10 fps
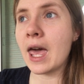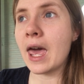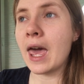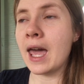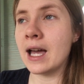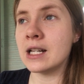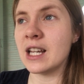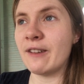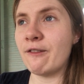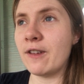and I
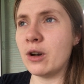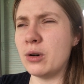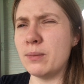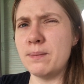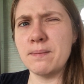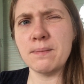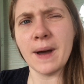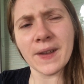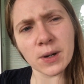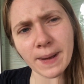feel
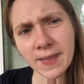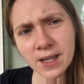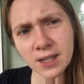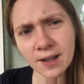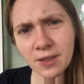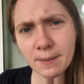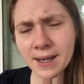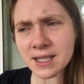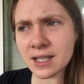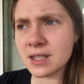better about it, if that makes
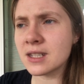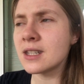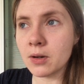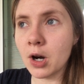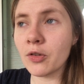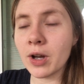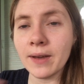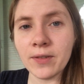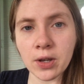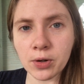sense. Overall, I'm
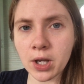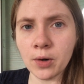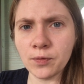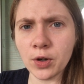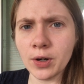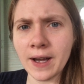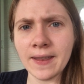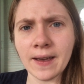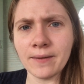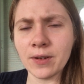feeling really hopeful, and
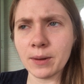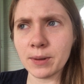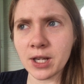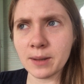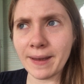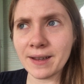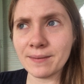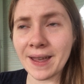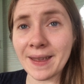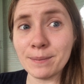I'm feeling pretty good about it,
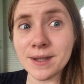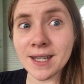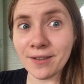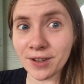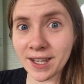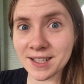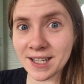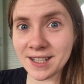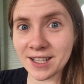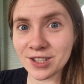and I'm definitely
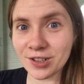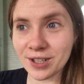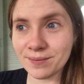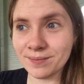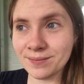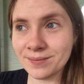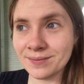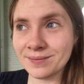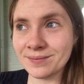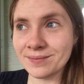excited to get started.
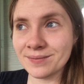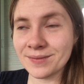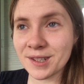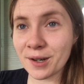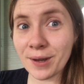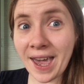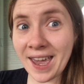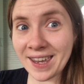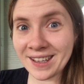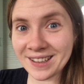So yay.